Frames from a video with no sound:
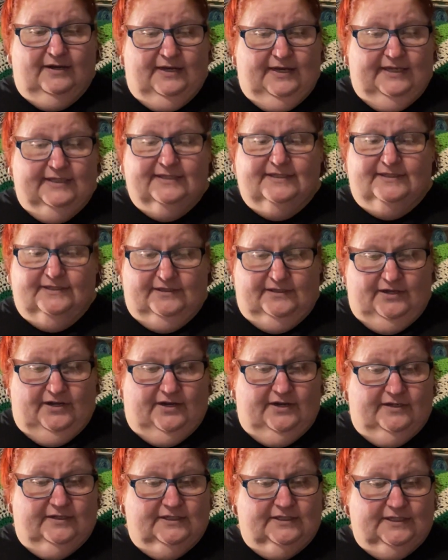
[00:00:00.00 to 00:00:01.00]
It's
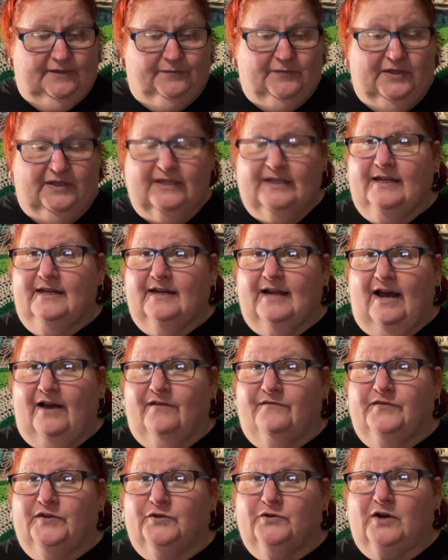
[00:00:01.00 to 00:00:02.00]
something that I
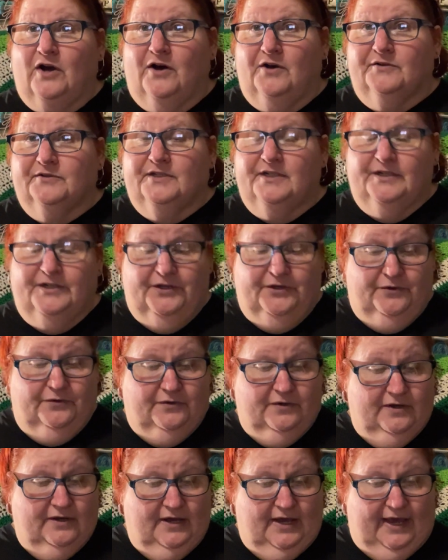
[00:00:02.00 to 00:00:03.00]
feel called to do,
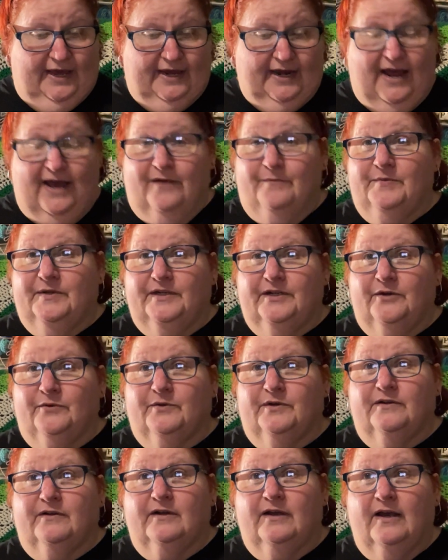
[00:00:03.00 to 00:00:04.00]
and I have been
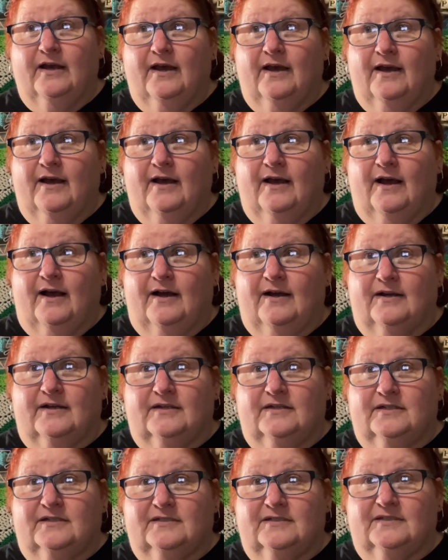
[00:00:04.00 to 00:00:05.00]
doing
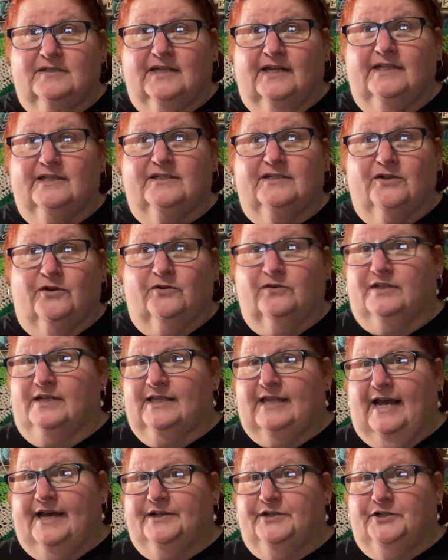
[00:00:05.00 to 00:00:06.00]
since early
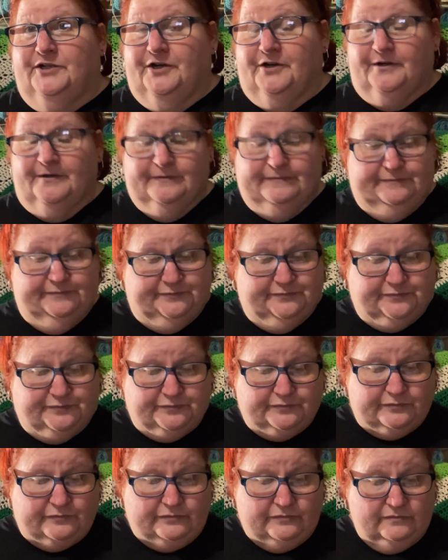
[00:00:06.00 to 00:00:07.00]
last year.
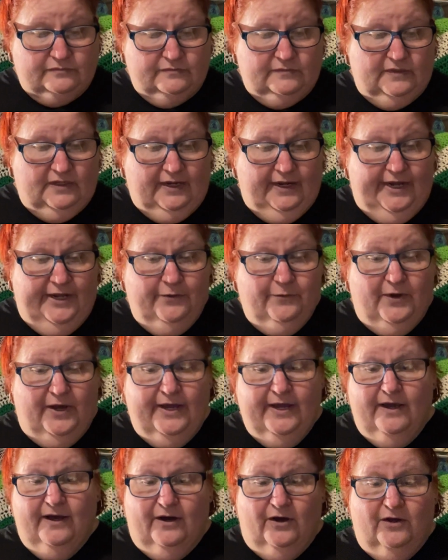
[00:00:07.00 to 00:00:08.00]

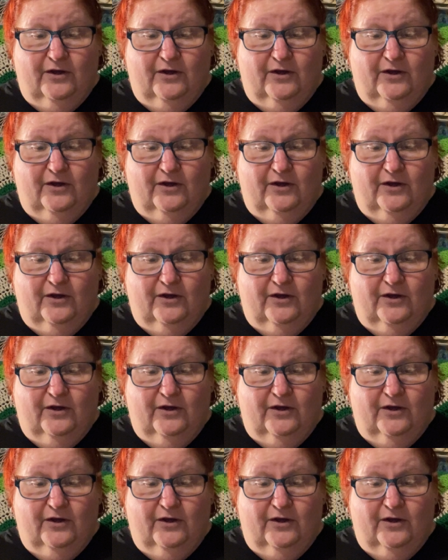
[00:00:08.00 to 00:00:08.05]
Anyway,